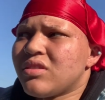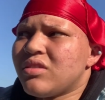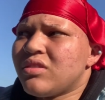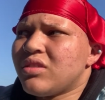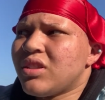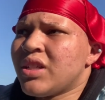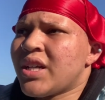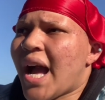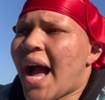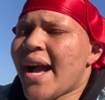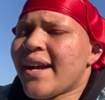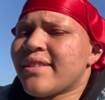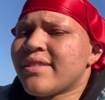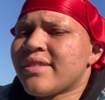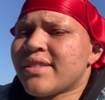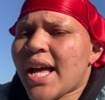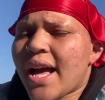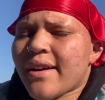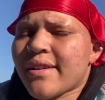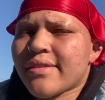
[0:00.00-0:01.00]
Like, I
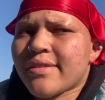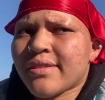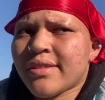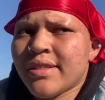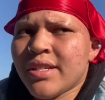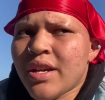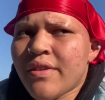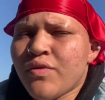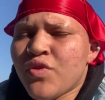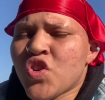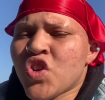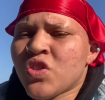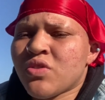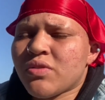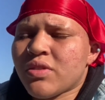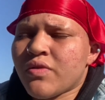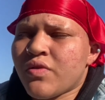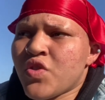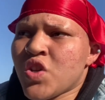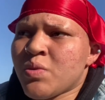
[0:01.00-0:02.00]
could see if you was
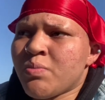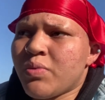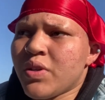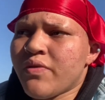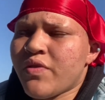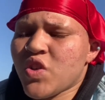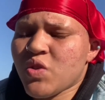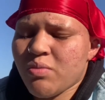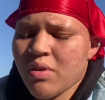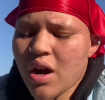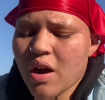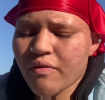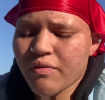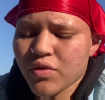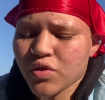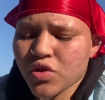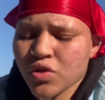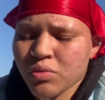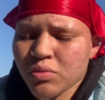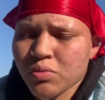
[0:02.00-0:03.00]
buying
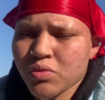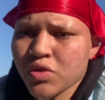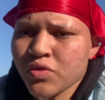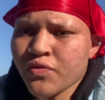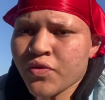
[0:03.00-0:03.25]
for some